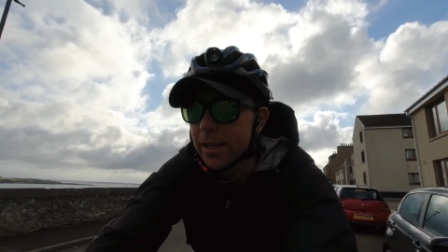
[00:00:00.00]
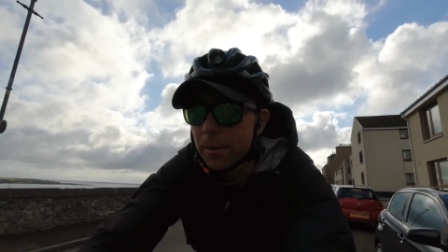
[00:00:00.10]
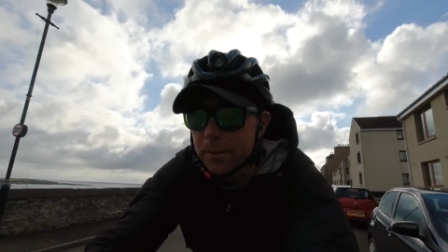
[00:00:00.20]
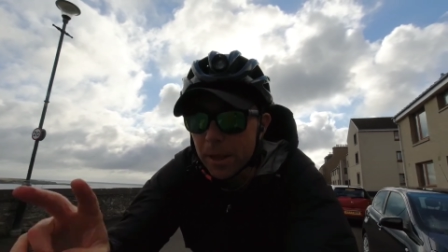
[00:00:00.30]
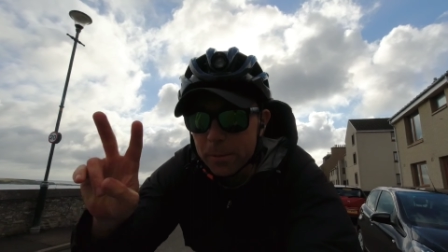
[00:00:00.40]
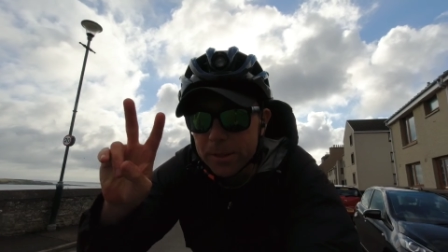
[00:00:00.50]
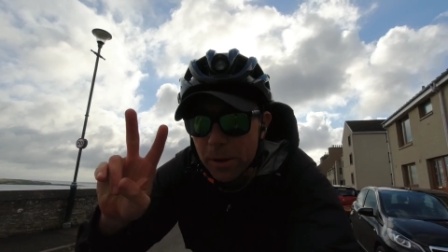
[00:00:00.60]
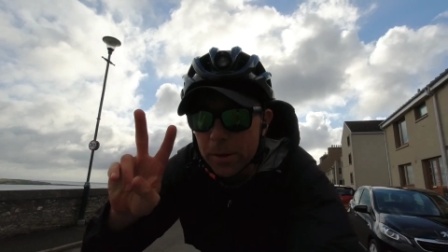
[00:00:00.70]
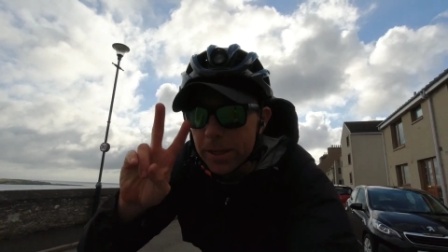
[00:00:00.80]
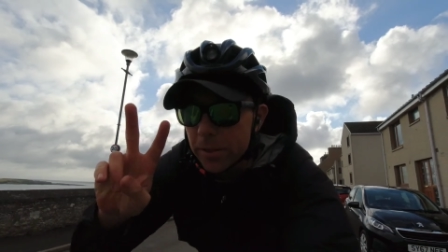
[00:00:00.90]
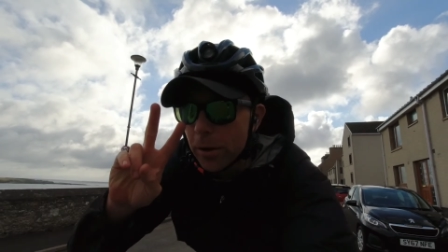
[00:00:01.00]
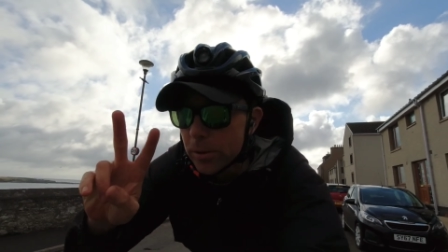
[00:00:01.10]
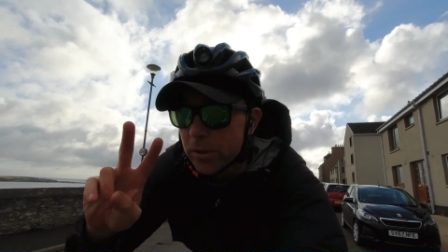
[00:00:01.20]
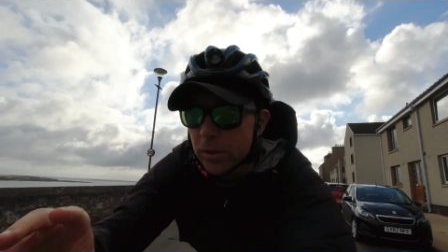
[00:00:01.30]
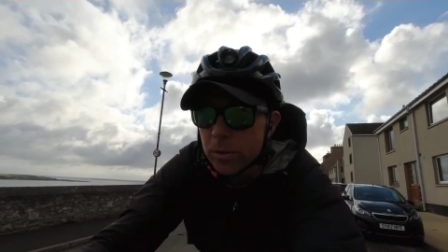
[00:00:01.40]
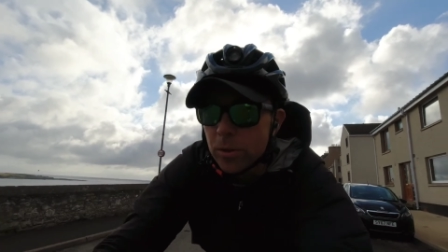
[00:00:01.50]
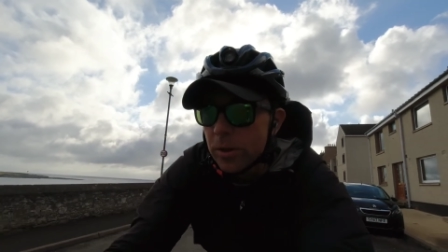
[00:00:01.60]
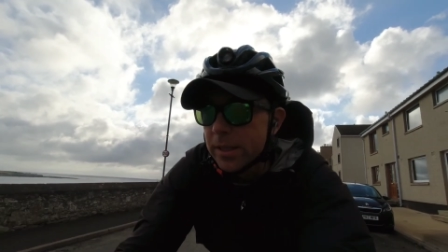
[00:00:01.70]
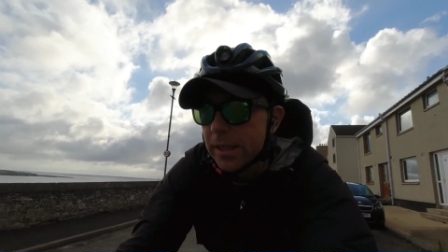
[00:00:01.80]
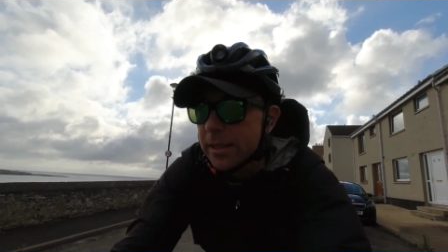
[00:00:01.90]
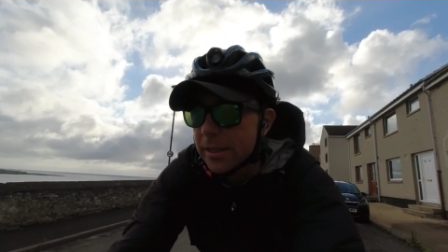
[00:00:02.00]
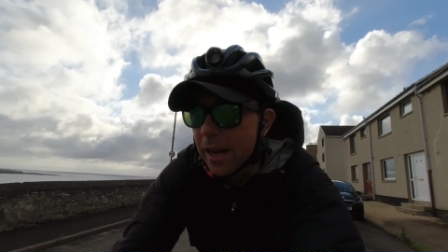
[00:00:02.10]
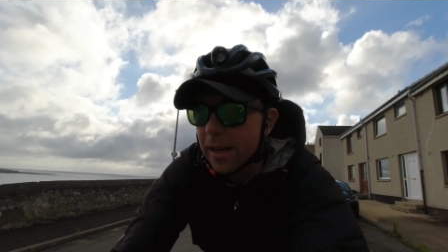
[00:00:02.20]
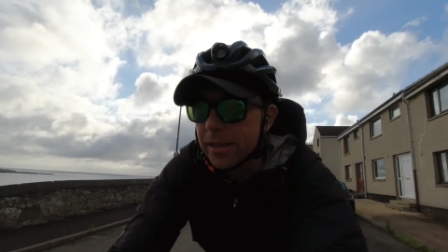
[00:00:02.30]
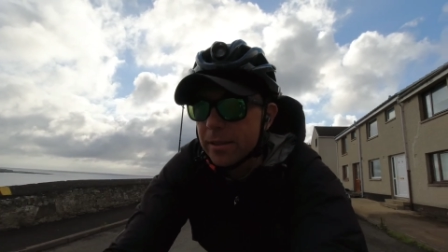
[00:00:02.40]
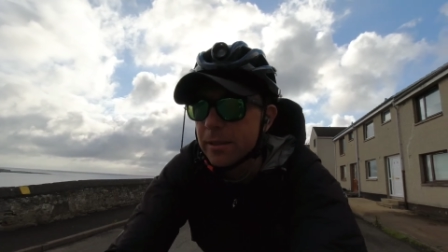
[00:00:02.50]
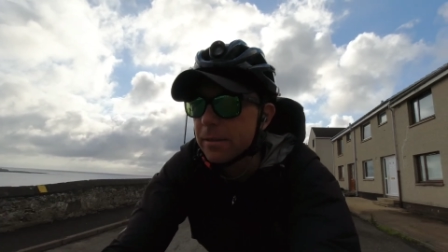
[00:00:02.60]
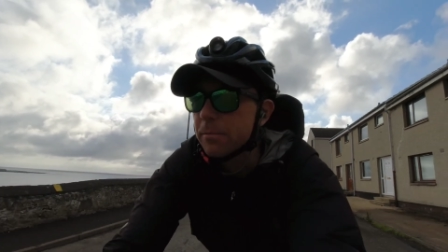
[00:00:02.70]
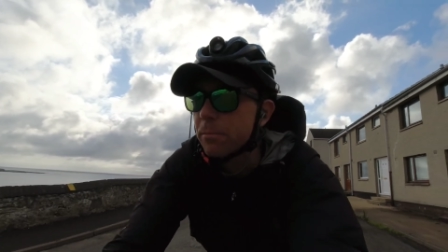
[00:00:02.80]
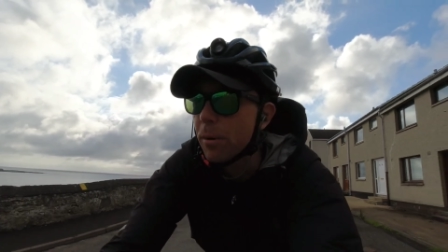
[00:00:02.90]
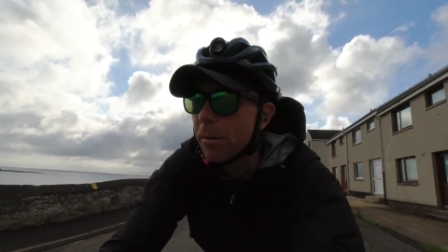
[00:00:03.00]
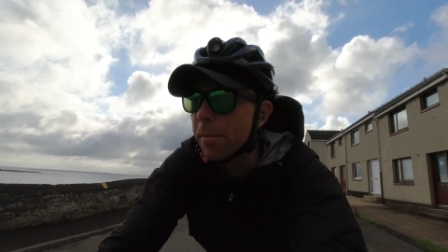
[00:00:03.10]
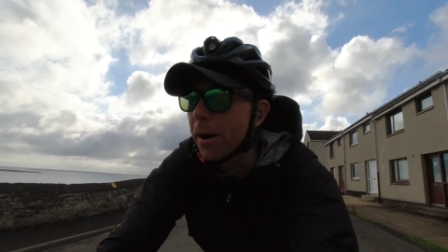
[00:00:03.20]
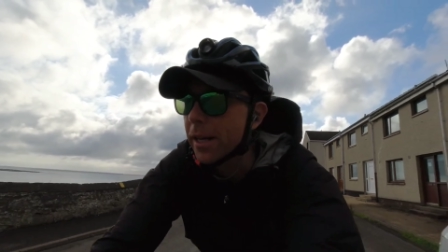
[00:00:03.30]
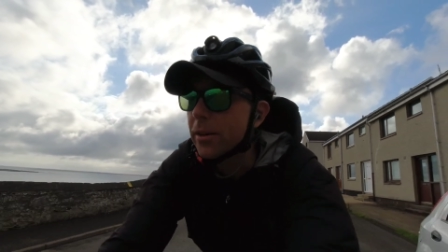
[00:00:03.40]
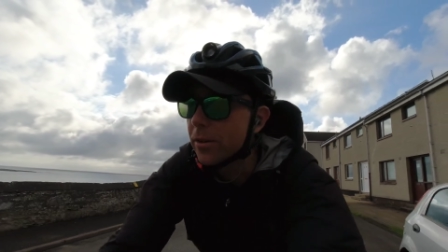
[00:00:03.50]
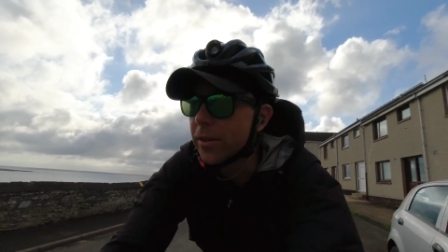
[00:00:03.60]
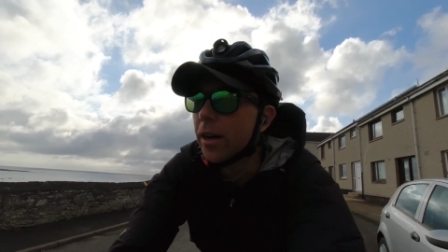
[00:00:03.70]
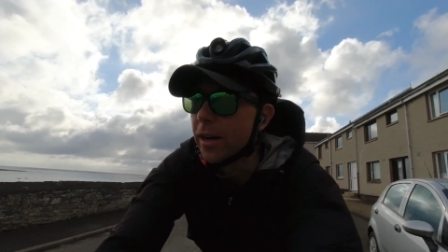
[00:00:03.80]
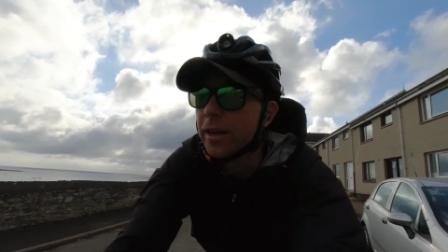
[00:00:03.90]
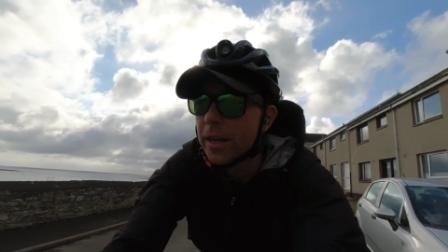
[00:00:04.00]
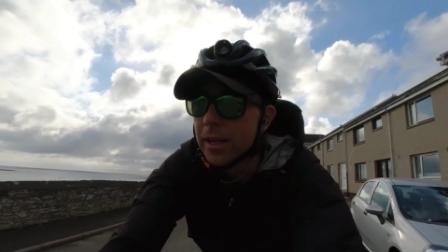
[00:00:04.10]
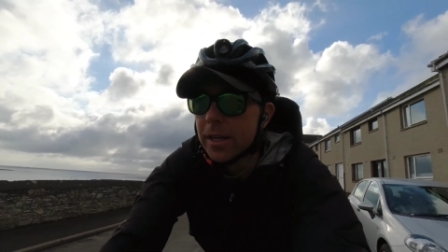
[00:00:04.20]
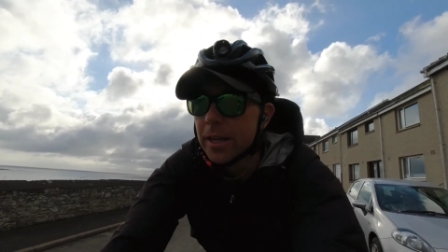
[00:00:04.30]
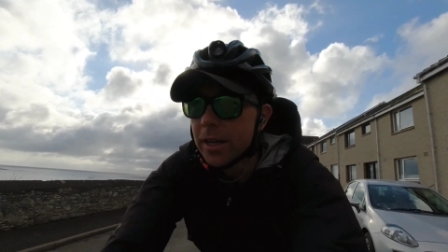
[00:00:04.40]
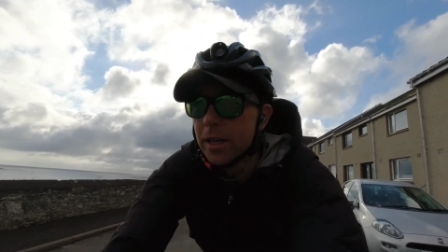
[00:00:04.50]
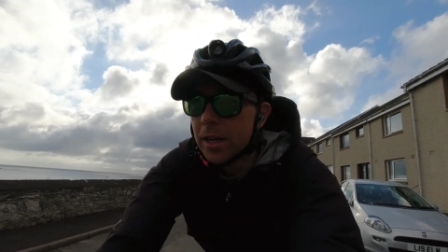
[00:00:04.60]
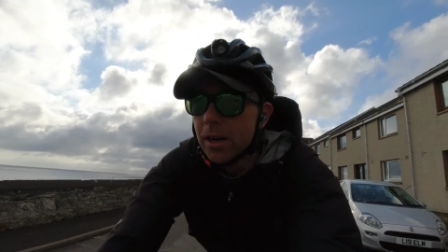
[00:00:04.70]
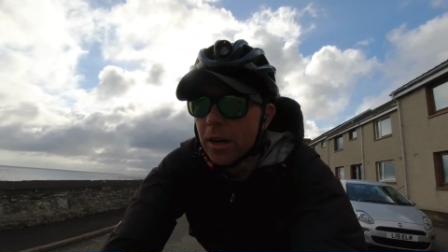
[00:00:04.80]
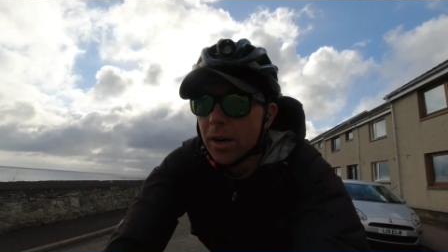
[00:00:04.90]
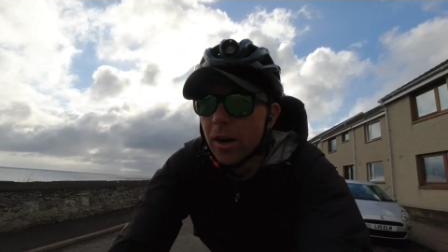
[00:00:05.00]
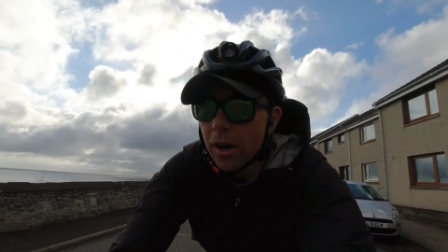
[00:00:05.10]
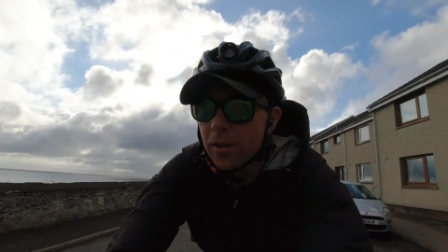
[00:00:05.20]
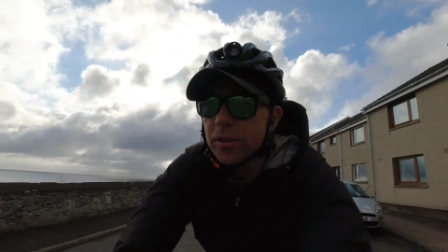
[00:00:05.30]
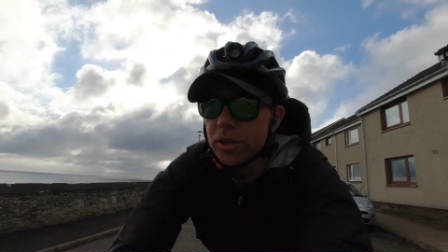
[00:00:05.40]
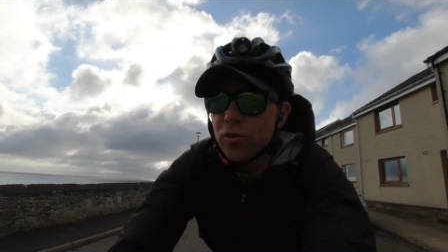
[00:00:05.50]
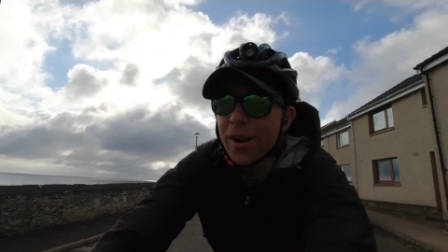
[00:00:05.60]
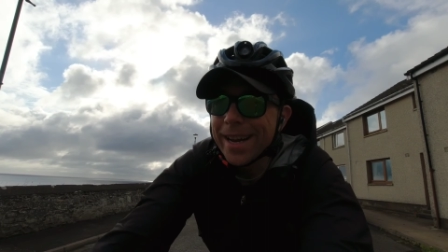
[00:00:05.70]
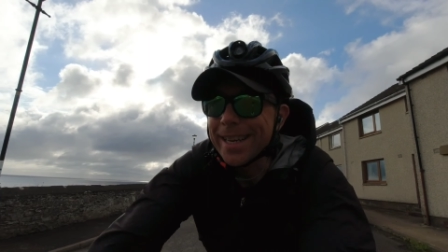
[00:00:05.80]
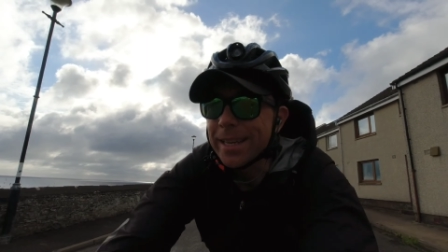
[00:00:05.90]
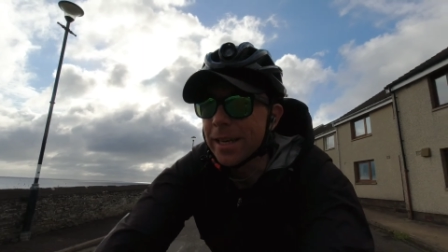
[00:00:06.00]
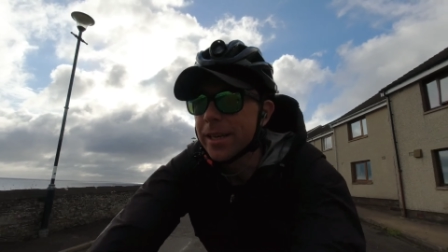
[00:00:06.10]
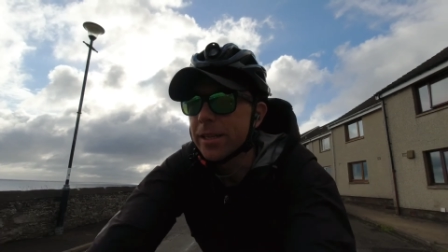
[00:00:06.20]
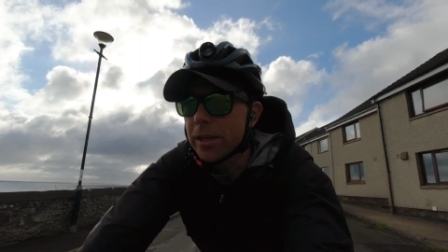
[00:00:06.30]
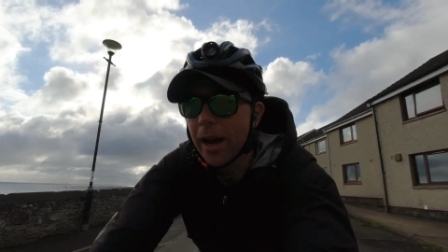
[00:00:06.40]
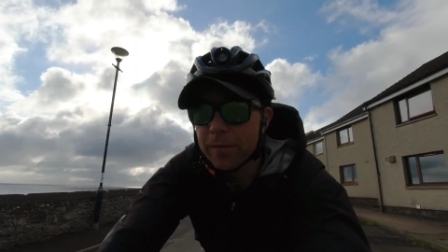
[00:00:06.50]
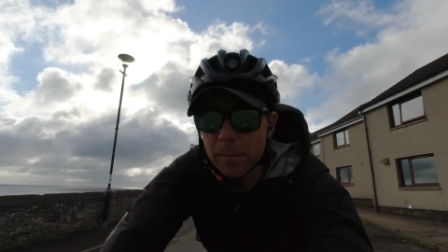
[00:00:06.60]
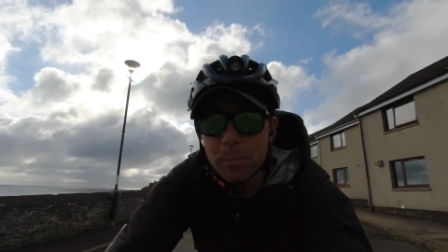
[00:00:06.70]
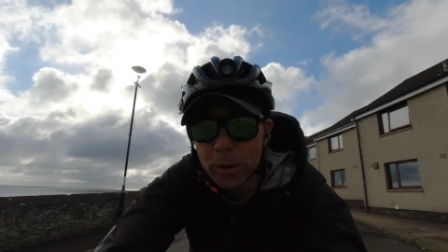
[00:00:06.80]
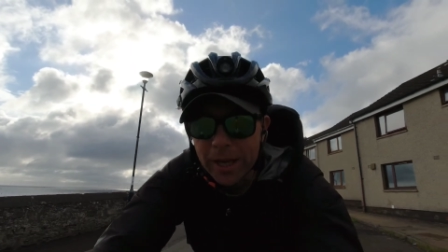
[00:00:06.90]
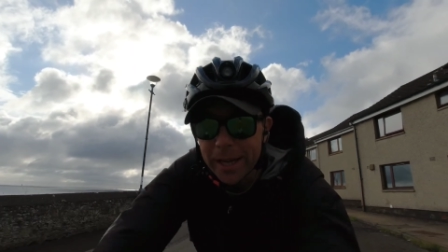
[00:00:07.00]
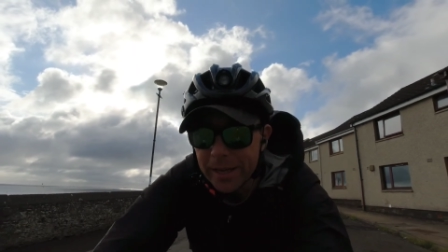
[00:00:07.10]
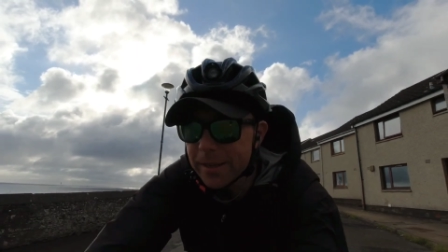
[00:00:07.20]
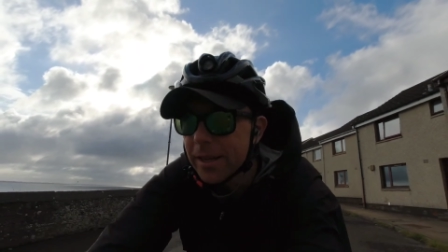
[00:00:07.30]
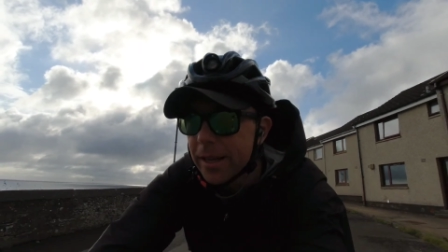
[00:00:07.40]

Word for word: There was literally those two choices that I could put my bike on the on the train. You have to book it.